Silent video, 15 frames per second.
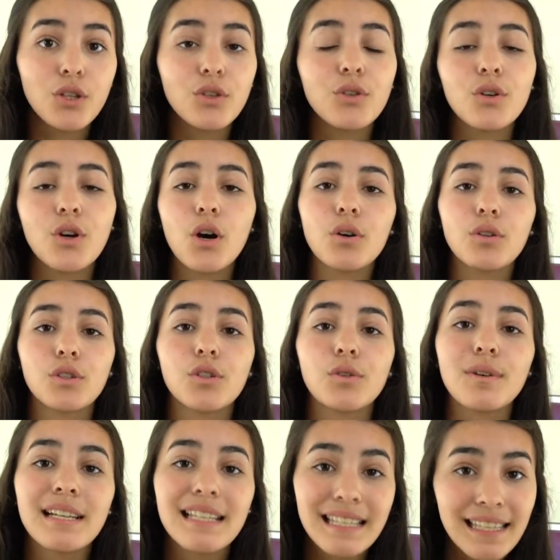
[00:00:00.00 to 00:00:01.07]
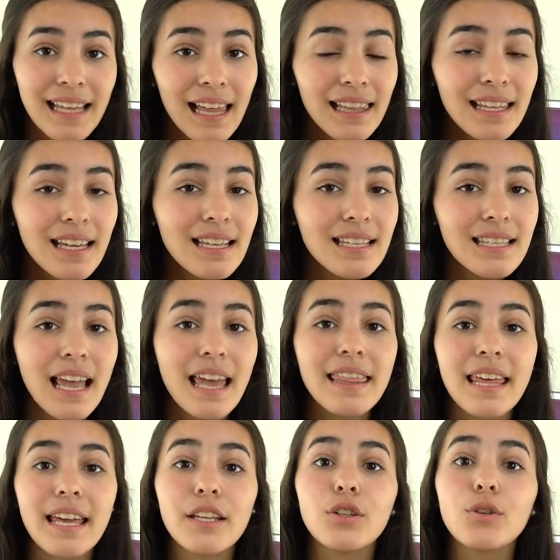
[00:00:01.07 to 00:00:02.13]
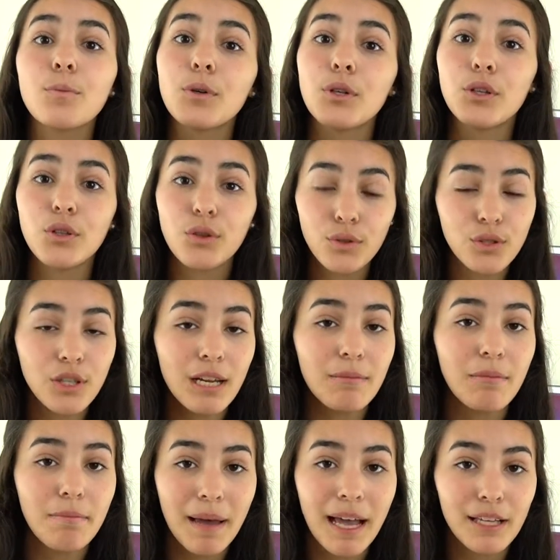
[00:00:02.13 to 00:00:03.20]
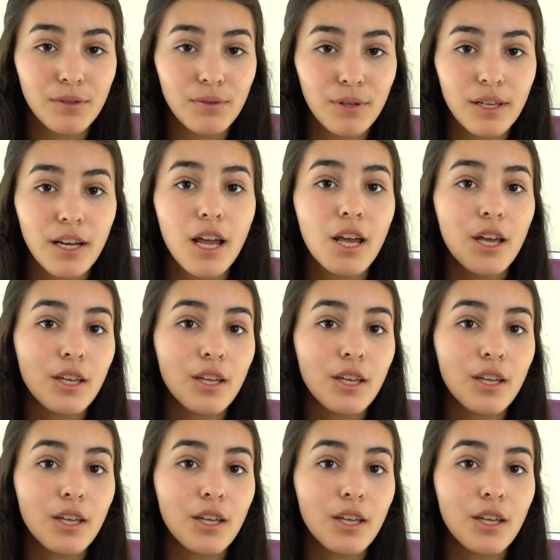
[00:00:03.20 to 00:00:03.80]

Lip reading: You go to Acellus and then you put your username and password,